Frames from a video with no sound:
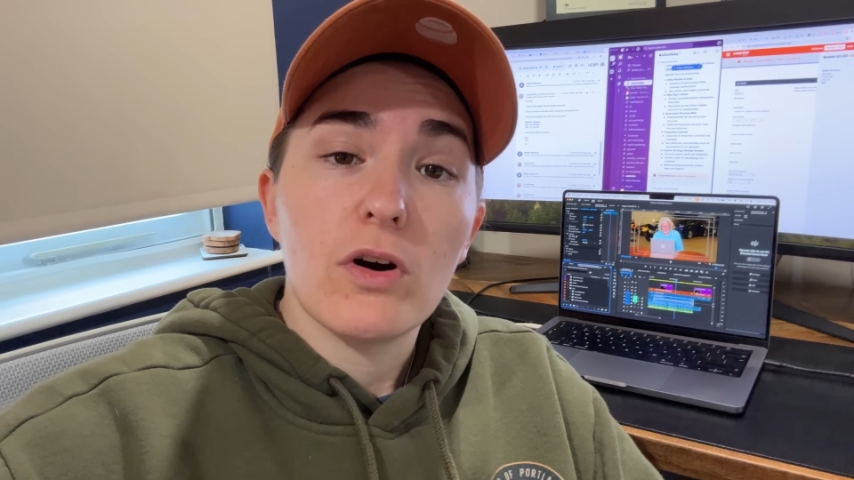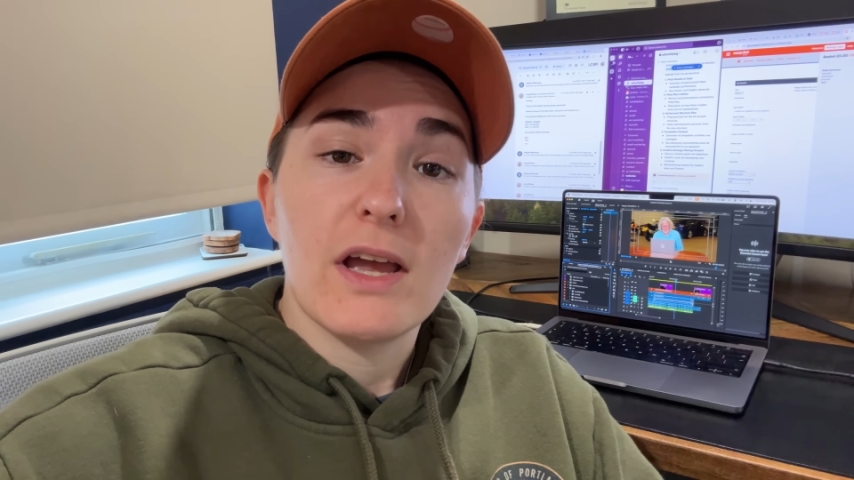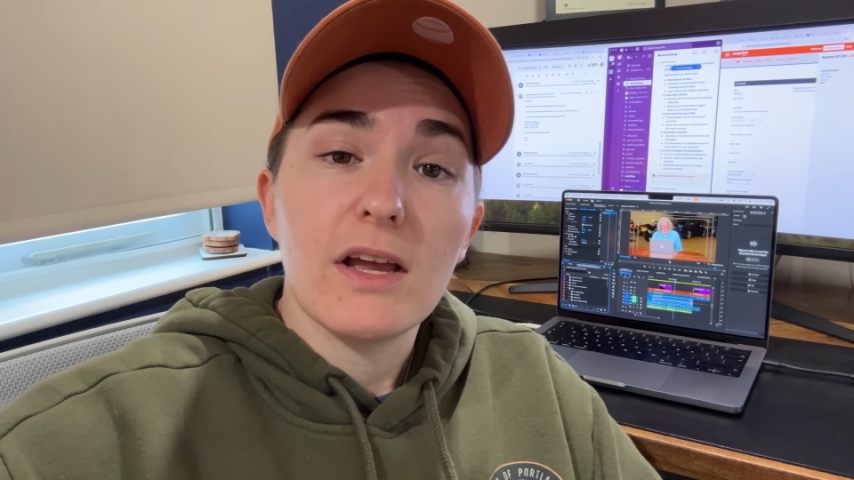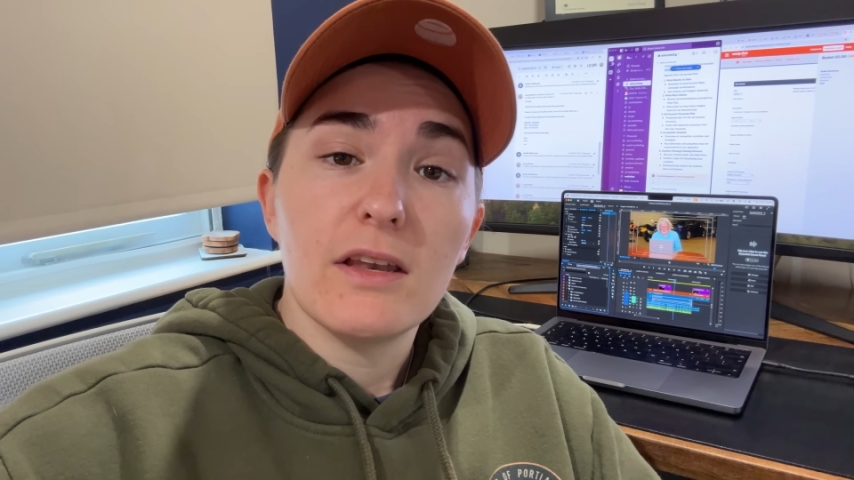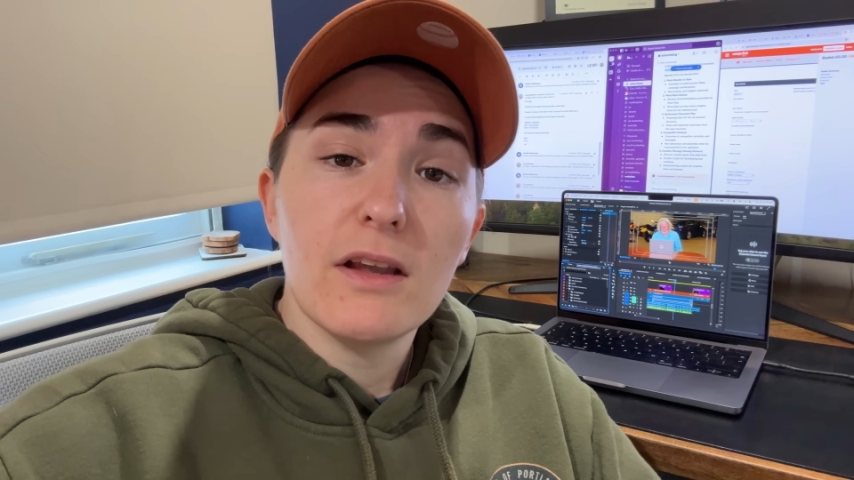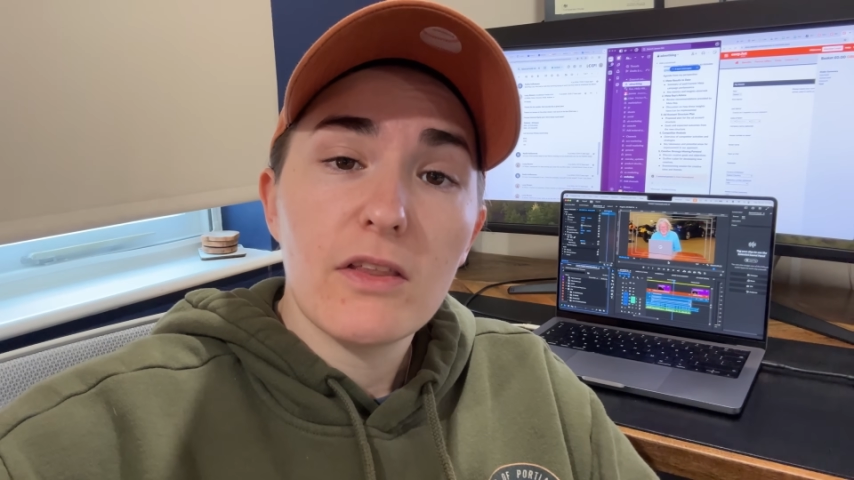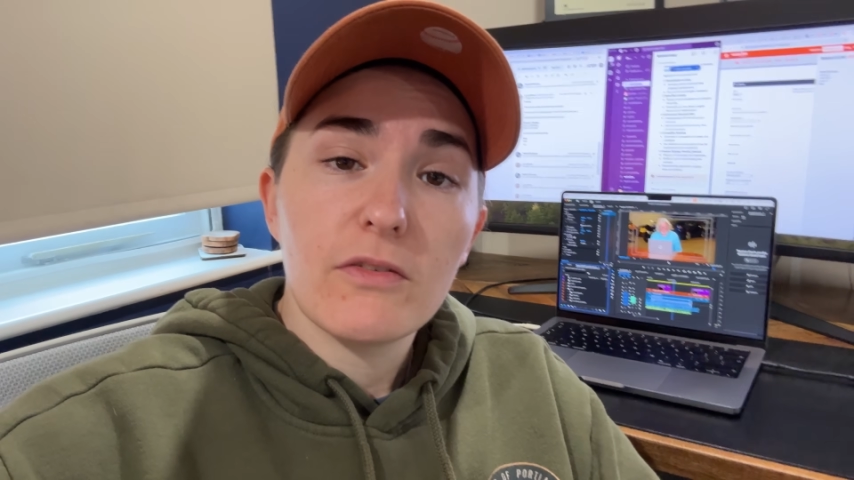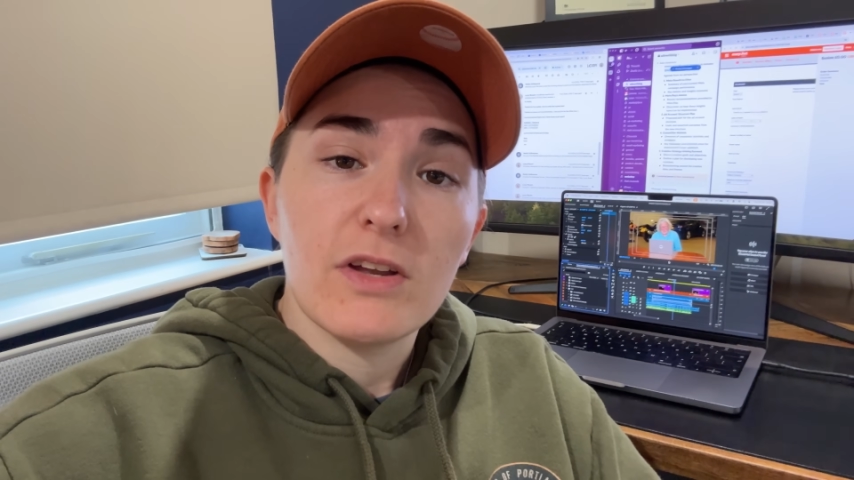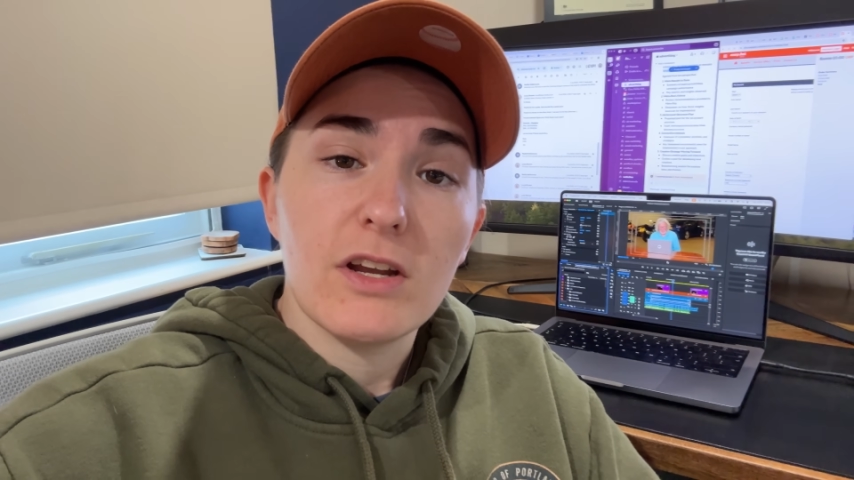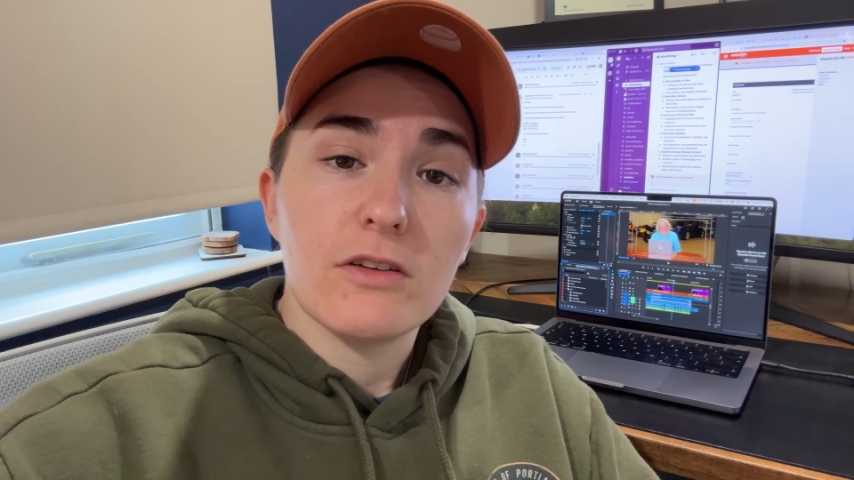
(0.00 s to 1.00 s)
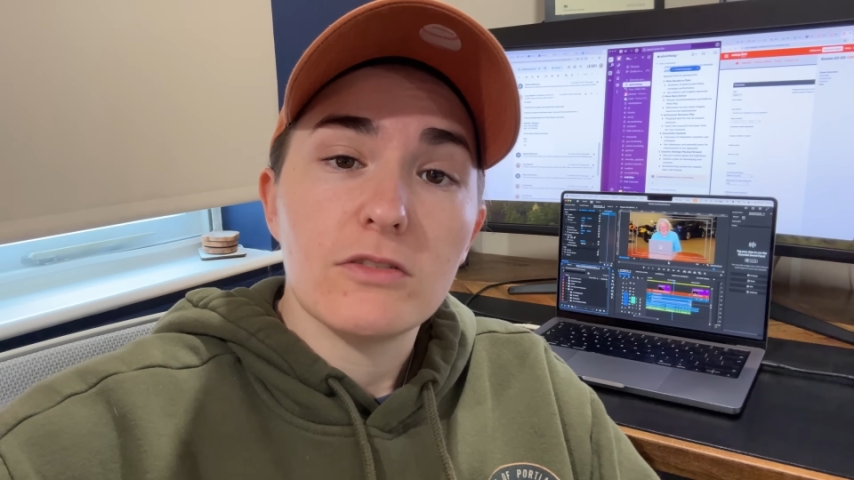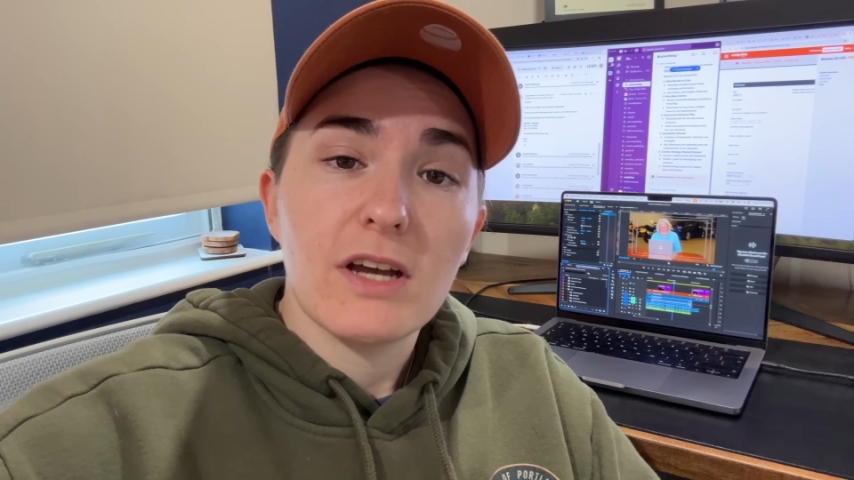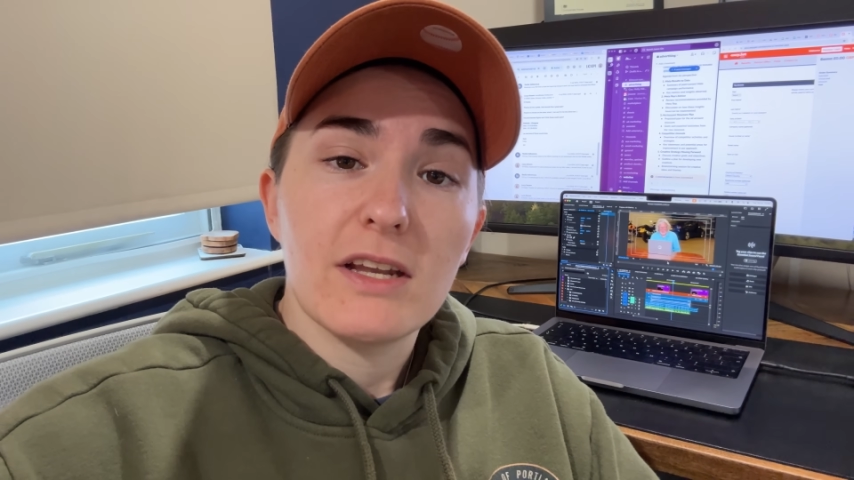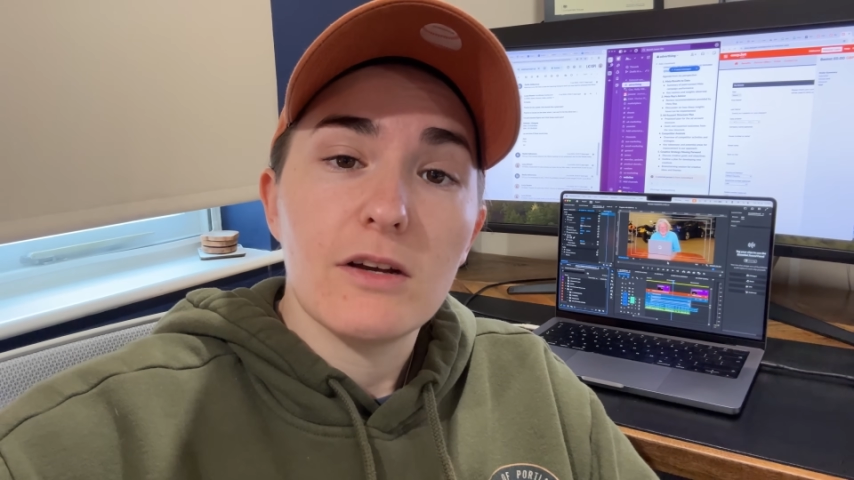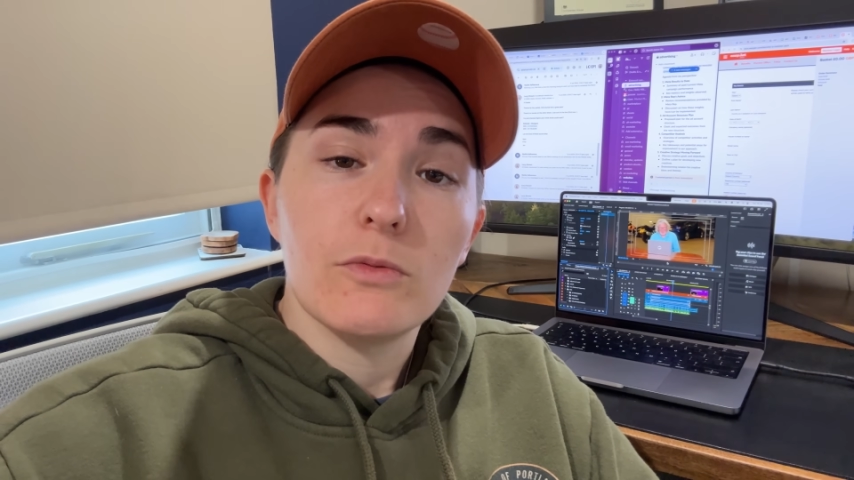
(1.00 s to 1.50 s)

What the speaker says: another video to edit,